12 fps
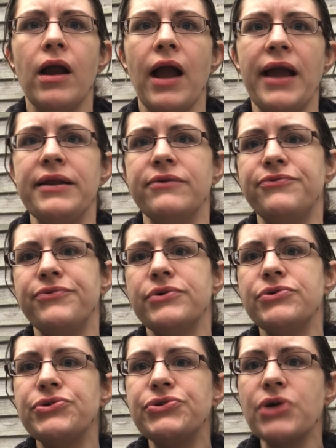kind of
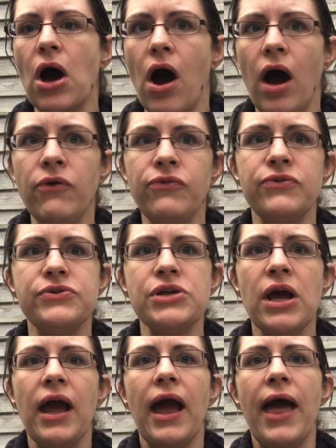soft,
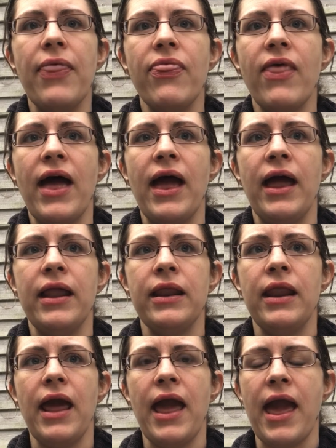and
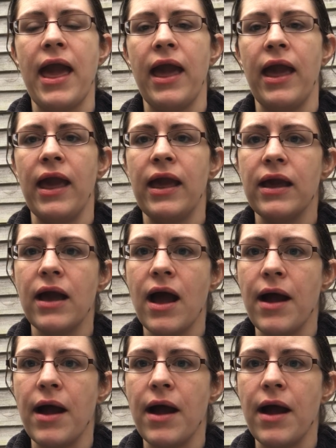then a